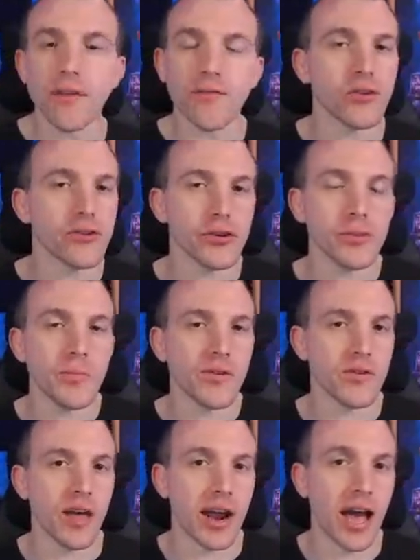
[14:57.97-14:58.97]
of the troops
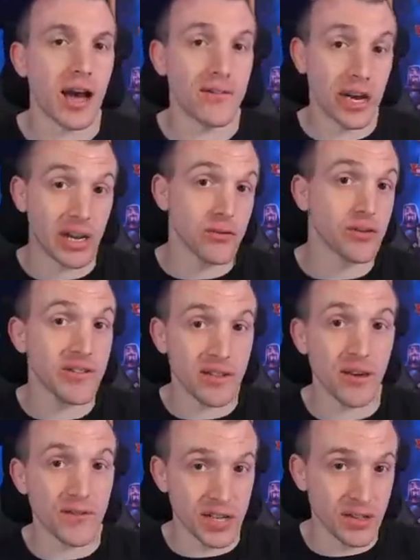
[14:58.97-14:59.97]
that have an increased
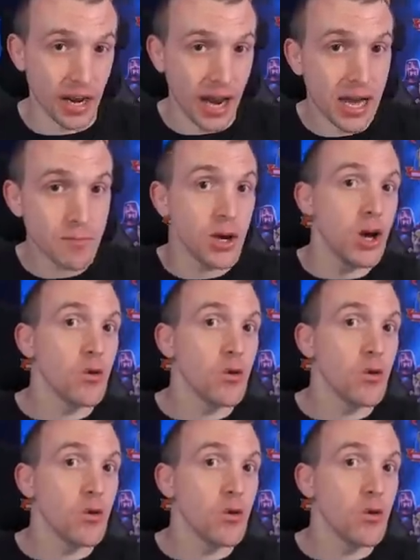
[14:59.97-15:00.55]
level in the lab